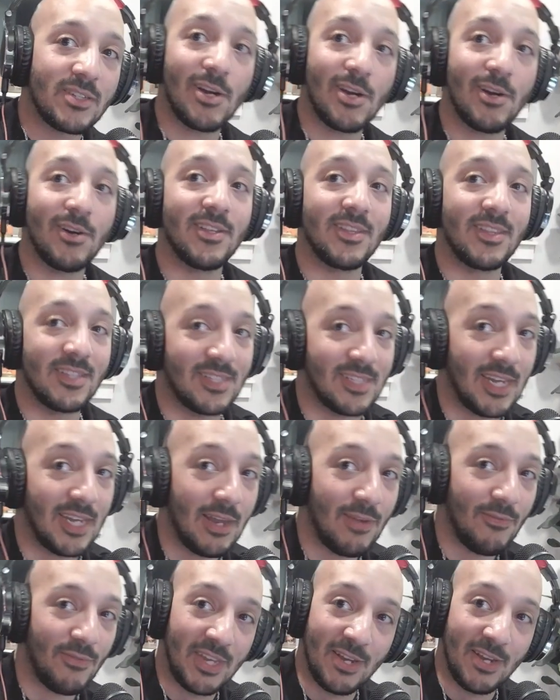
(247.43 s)
turning the
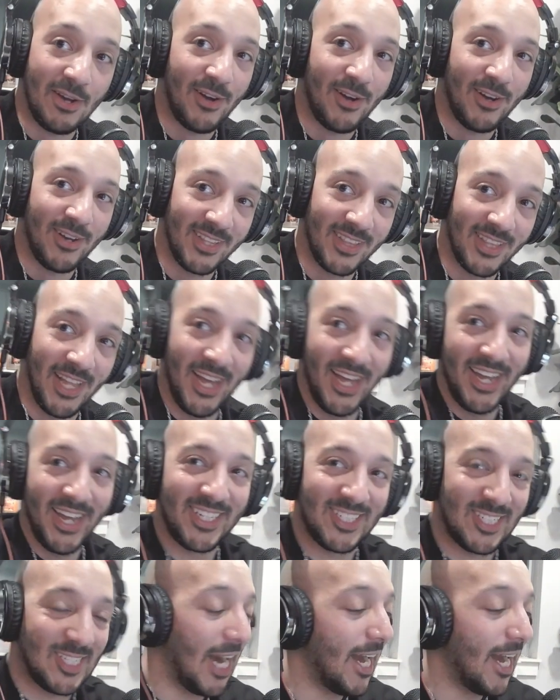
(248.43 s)
TV on,
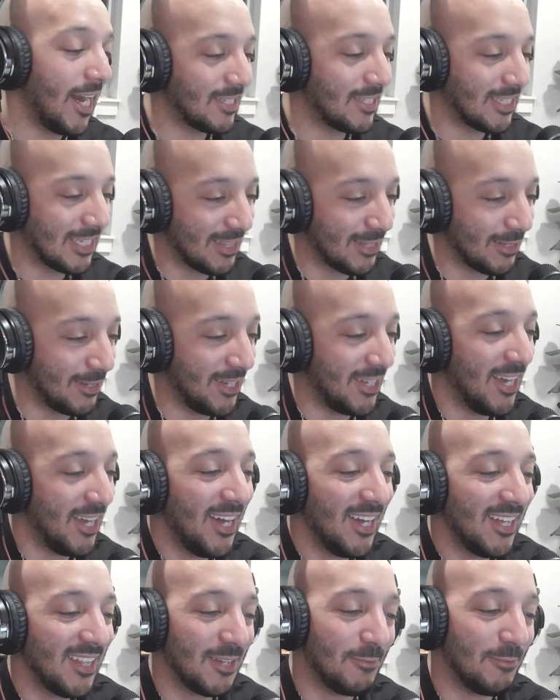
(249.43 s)
like changing
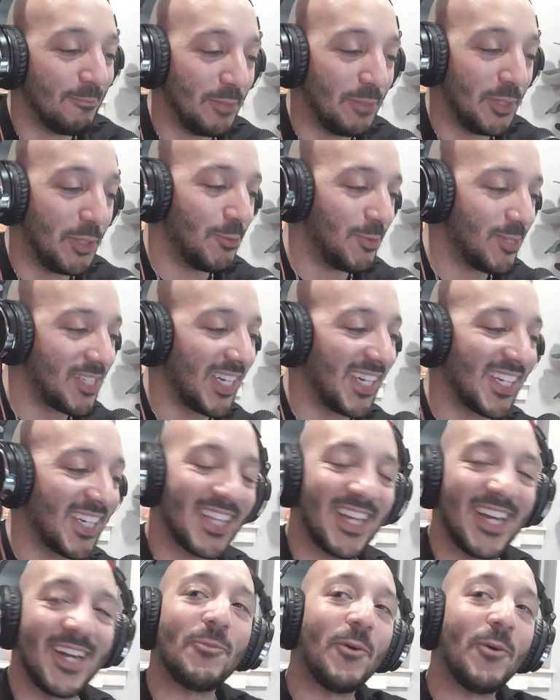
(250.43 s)
the music.
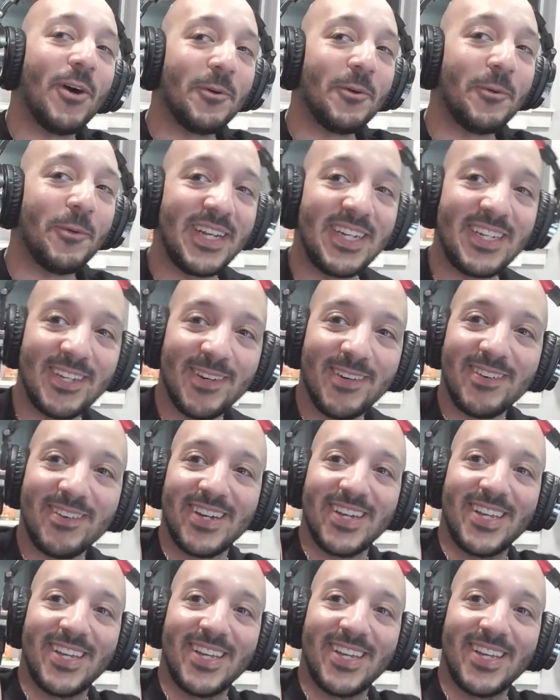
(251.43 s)
Like, what are we doing?